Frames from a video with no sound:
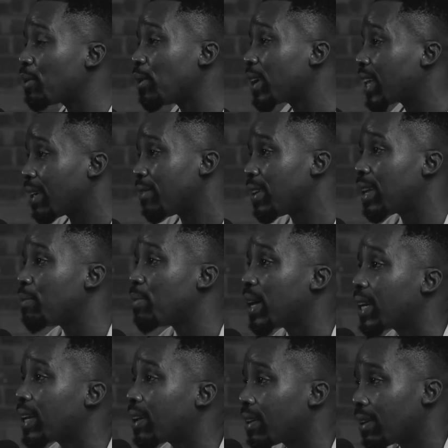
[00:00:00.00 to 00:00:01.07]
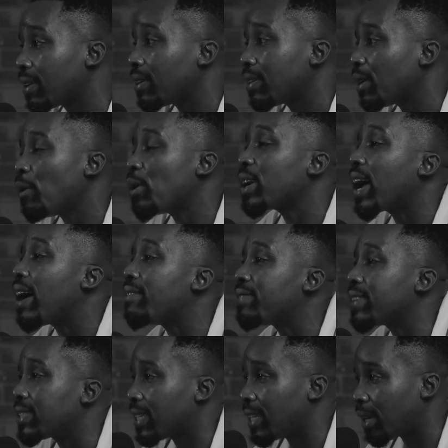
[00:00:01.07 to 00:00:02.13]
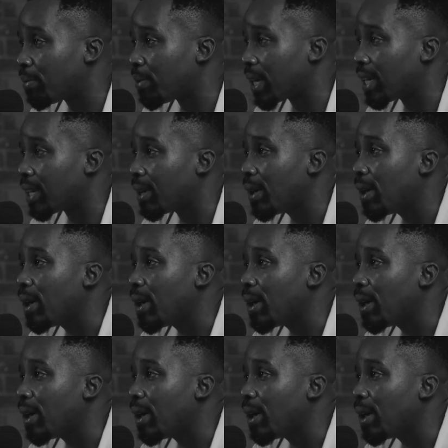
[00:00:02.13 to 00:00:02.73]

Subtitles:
not give anybody, they won't comfort anybody.